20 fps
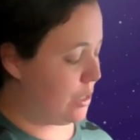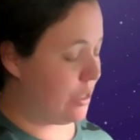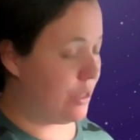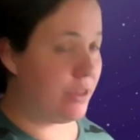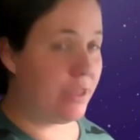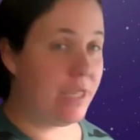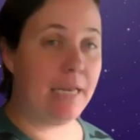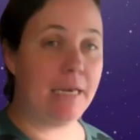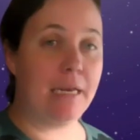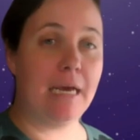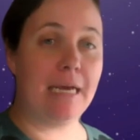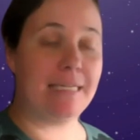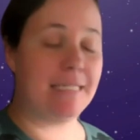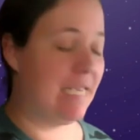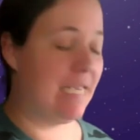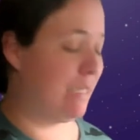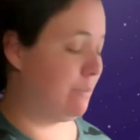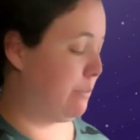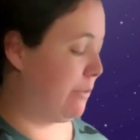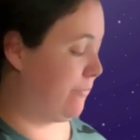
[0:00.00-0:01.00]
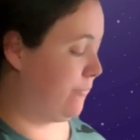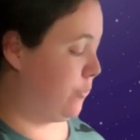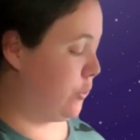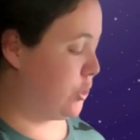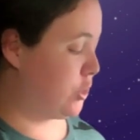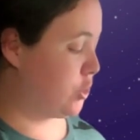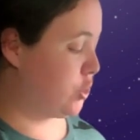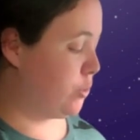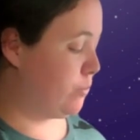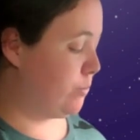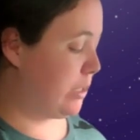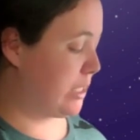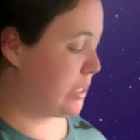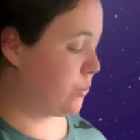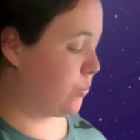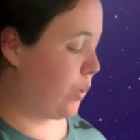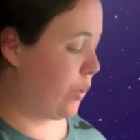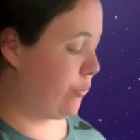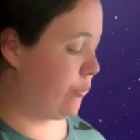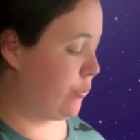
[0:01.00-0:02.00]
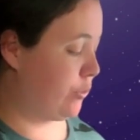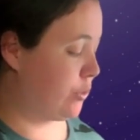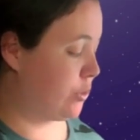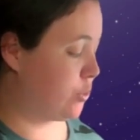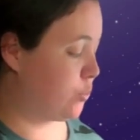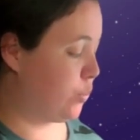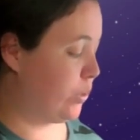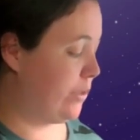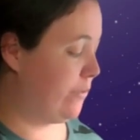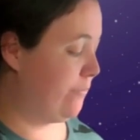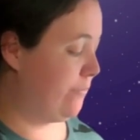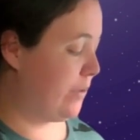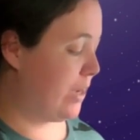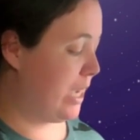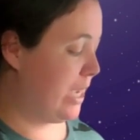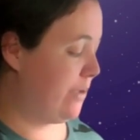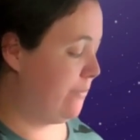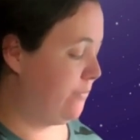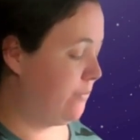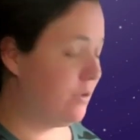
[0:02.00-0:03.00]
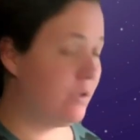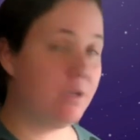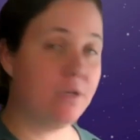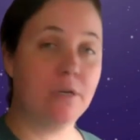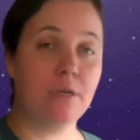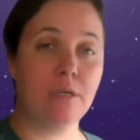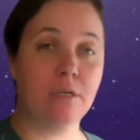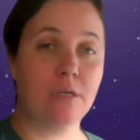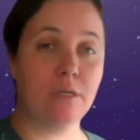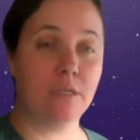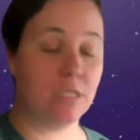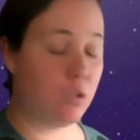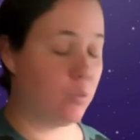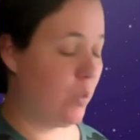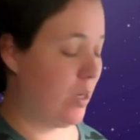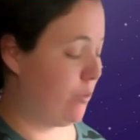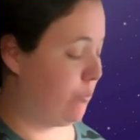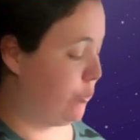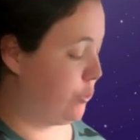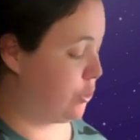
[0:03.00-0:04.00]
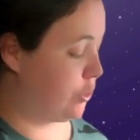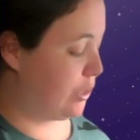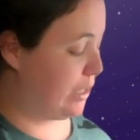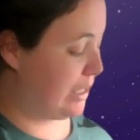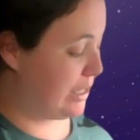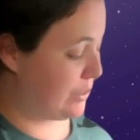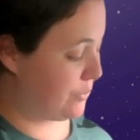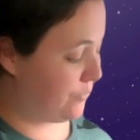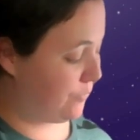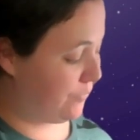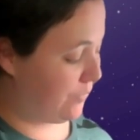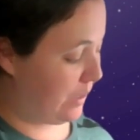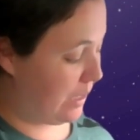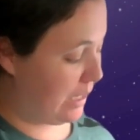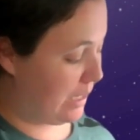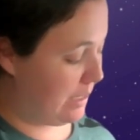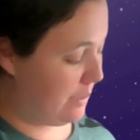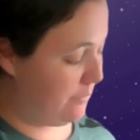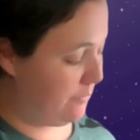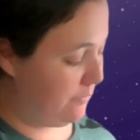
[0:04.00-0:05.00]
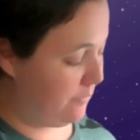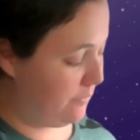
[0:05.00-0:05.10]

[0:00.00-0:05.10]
Then I take my first term and I square root it. 25 square rooted is 5.